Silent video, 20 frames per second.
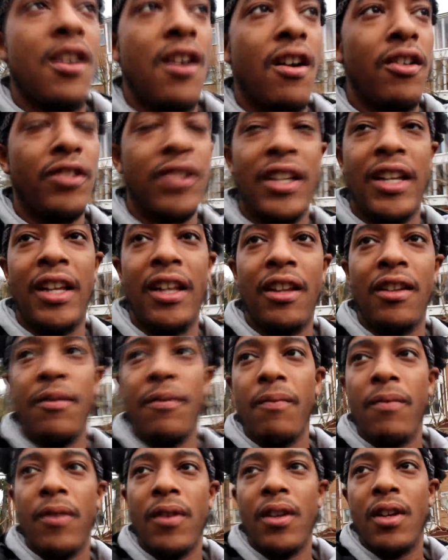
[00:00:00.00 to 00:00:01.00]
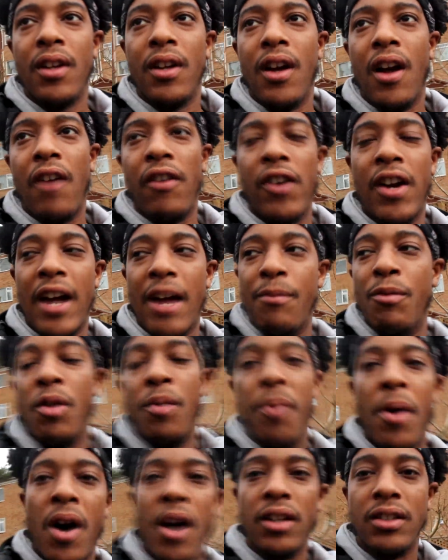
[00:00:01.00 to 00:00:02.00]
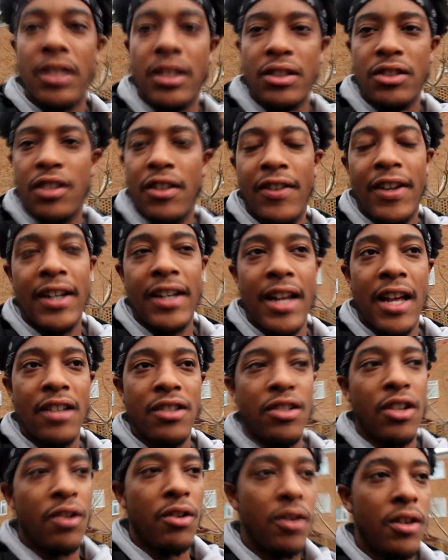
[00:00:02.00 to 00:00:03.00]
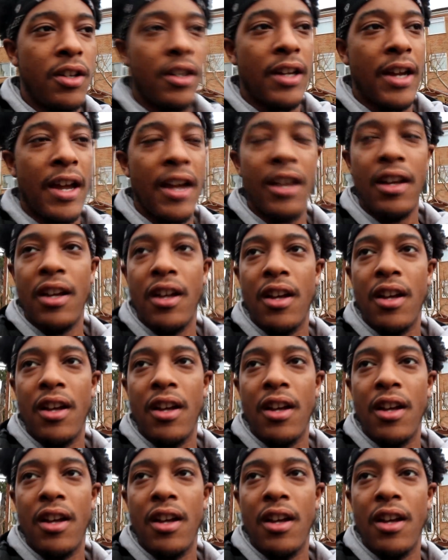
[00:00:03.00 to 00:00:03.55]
Obviously I've got to get more parts and stuff like that, so yeah.